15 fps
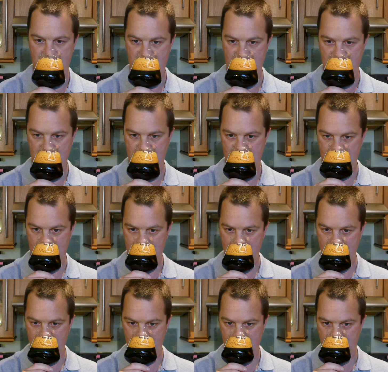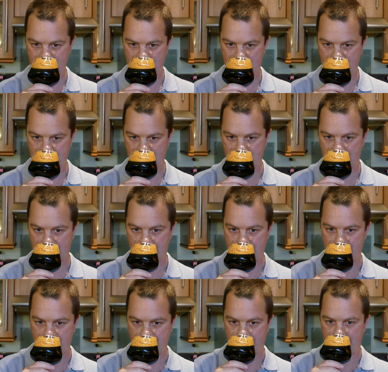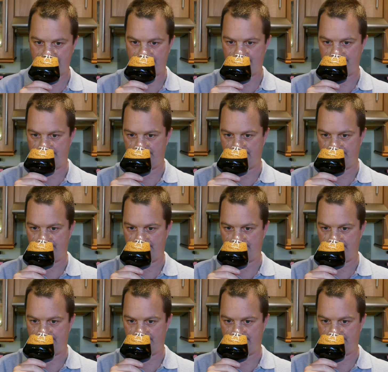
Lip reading: Nobody speaks.